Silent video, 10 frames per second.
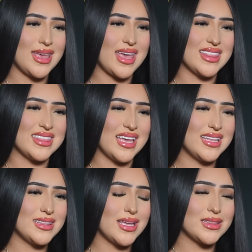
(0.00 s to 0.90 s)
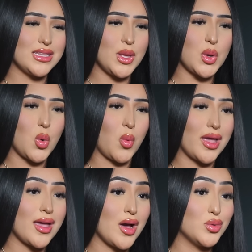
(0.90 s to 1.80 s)
And then that thing
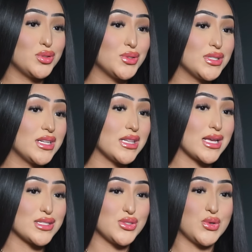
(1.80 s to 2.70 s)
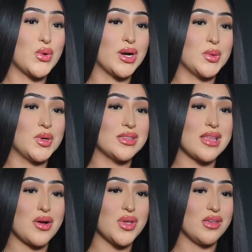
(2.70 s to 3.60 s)
went out through the glass door
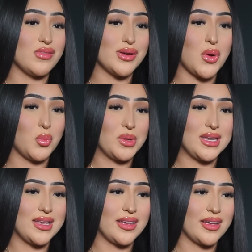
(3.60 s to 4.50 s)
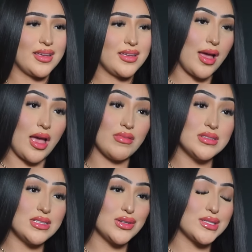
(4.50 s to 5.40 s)
without even opening it. I
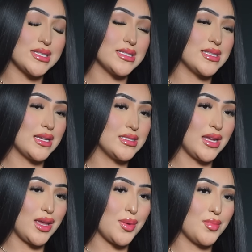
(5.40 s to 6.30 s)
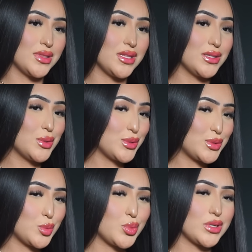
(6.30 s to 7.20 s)
haven't seen her since that day, but the little
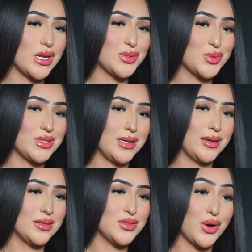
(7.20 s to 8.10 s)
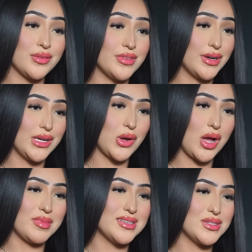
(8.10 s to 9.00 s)
supernatural things are very
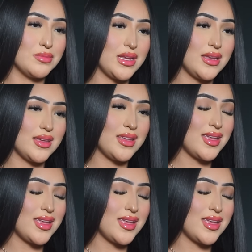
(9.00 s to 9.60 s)
common to me.